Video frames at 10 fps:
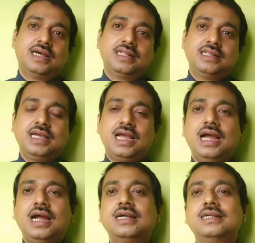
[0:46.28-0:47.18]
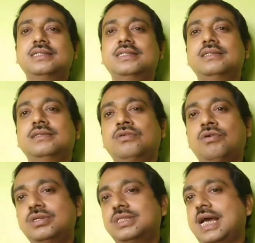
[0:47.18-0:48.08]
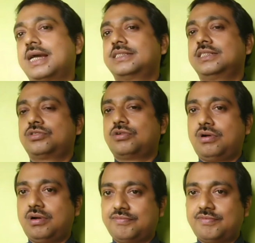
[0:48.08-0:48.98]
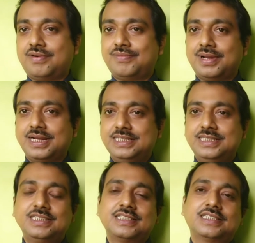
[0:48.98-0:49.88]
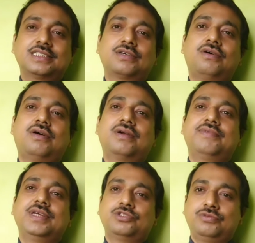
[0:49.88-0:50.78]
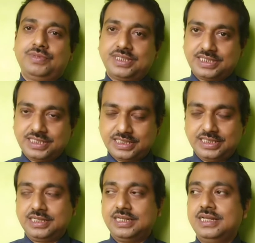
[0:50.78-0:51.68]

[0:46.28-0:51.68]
They had not the access of offline teachers or face-to-face teaching.